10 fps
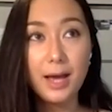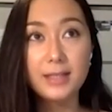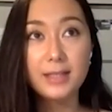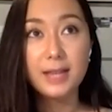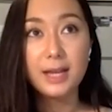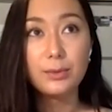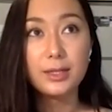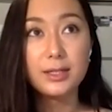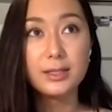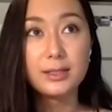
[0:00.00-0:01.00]
I
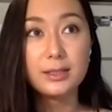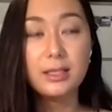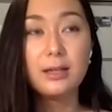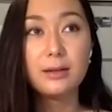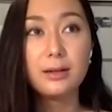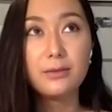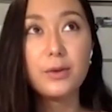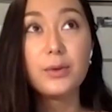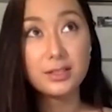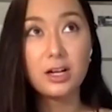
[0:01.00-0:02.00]
was
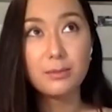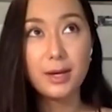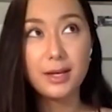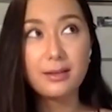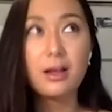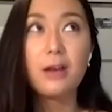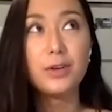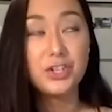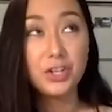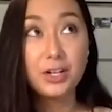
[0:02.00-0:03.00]
focused on my software
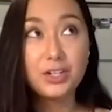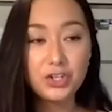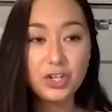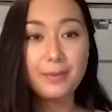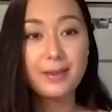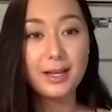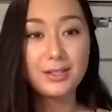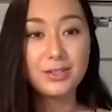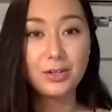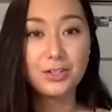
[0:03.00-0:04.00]
engineering internships, I
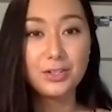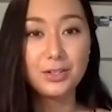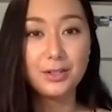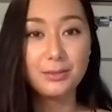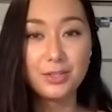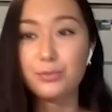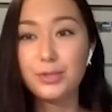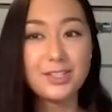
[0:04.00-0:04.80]
started to just